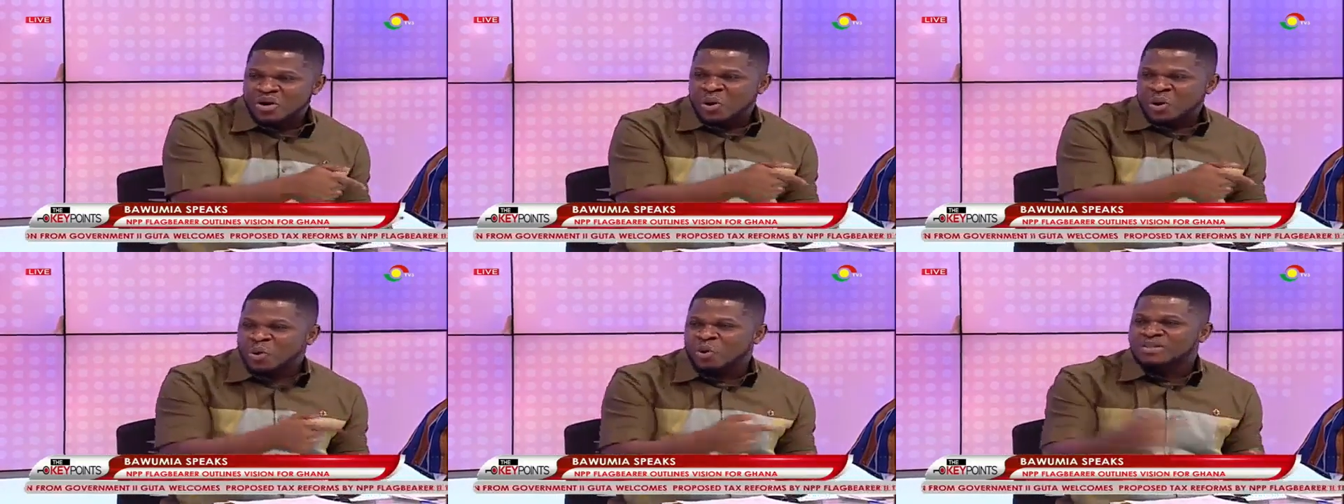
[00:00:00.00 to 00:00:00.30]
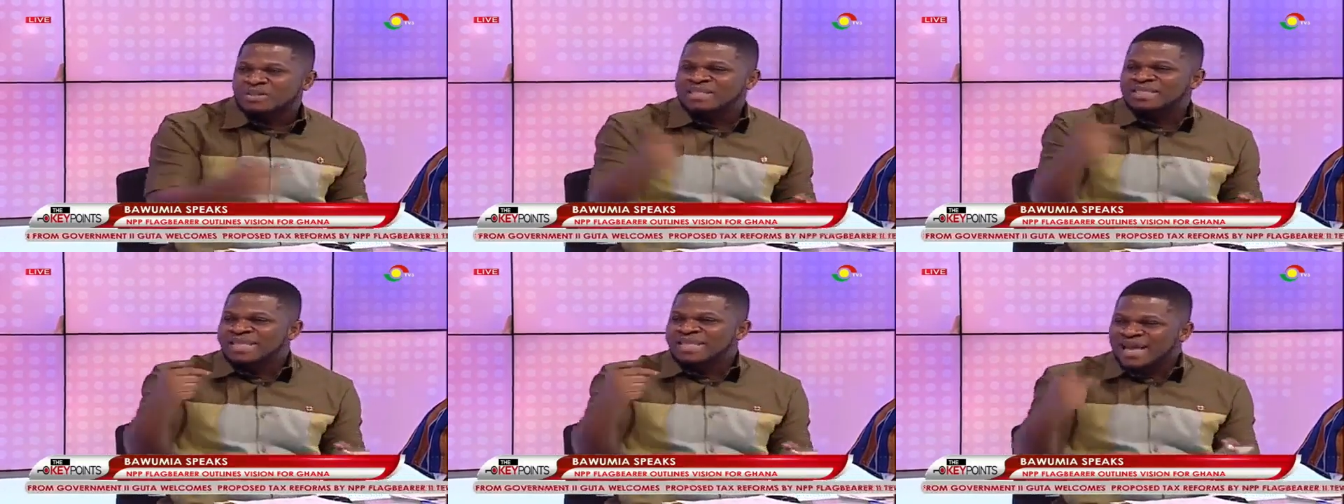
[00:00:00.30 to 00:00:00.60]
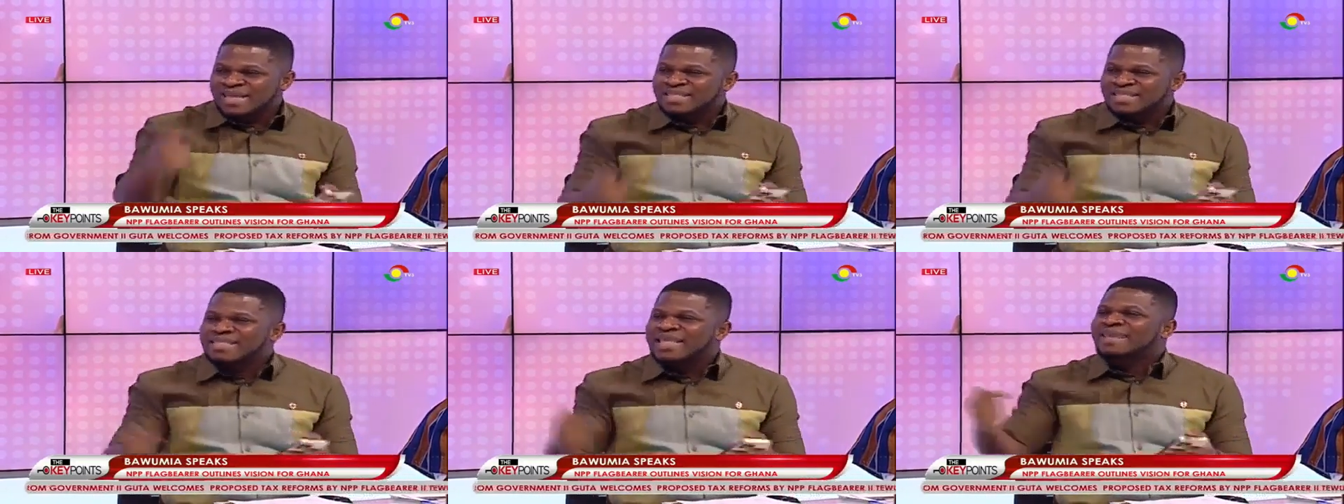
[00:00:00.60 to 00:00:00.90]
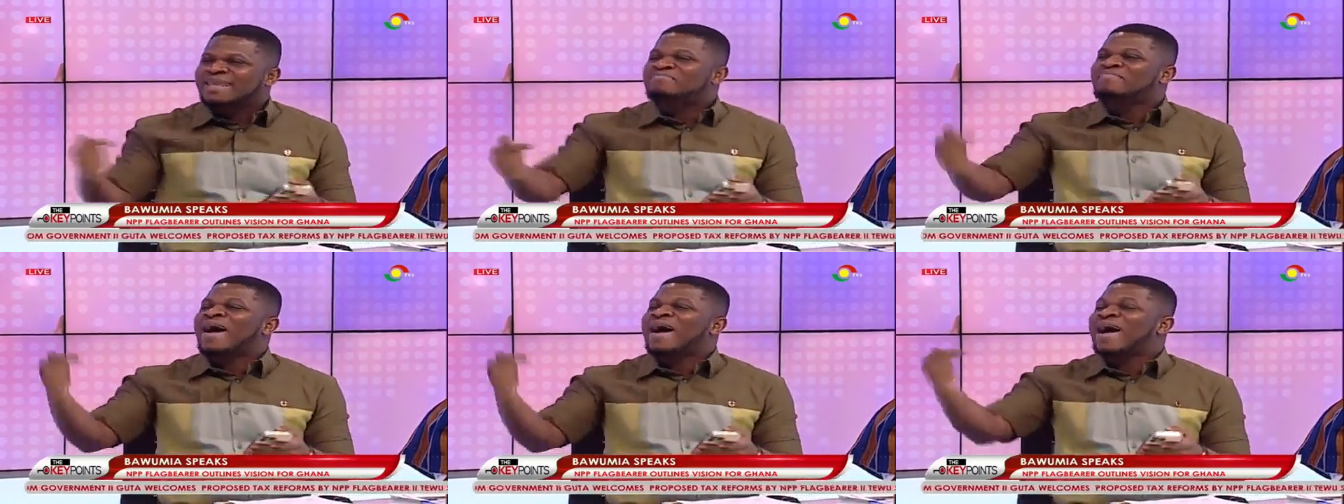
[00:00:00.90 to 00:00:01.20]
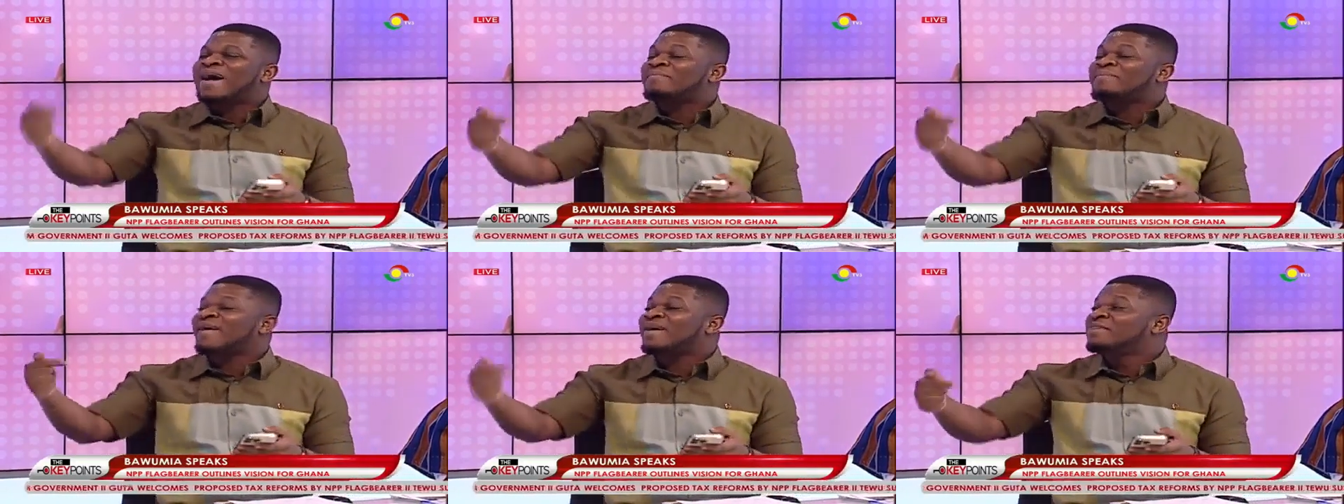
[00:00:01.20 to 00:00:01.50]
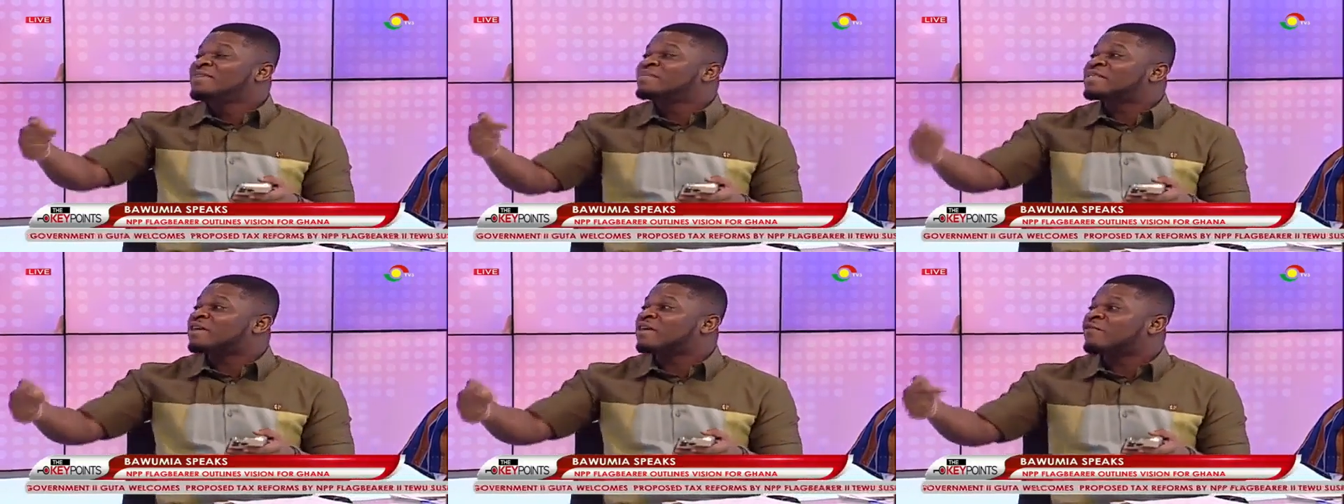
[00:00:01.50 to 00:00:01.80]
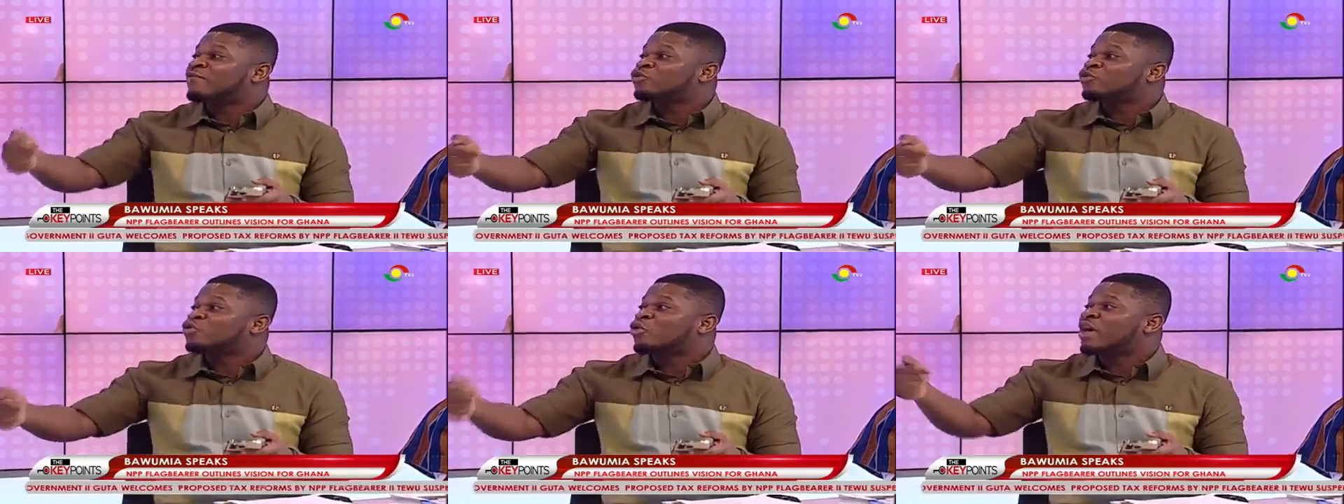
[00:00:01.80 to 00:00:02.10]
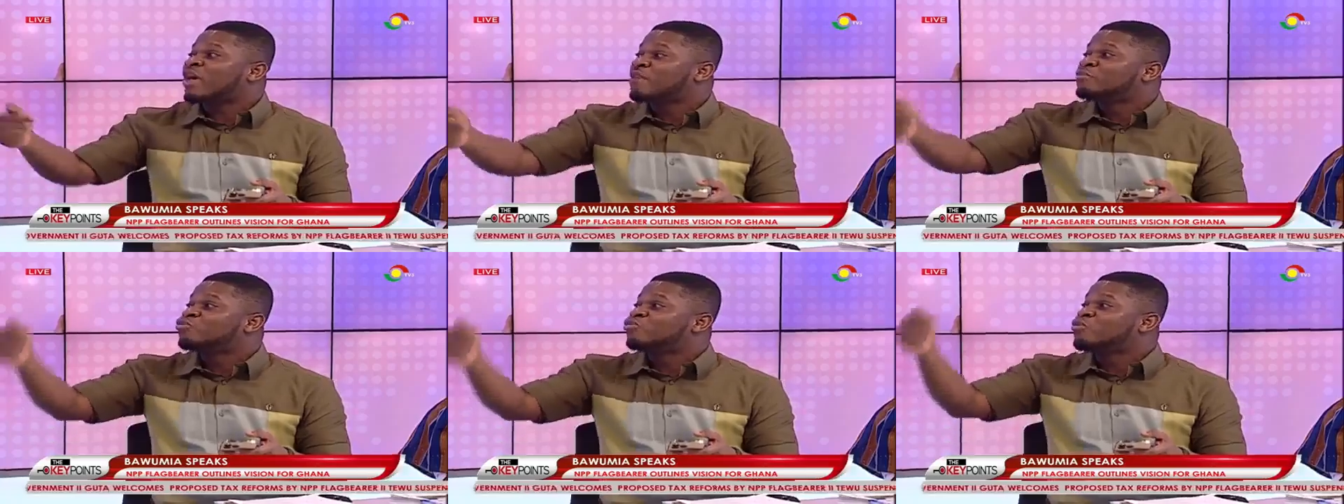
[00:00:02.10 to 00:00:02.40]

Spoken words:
was debt that Mahama himself also came to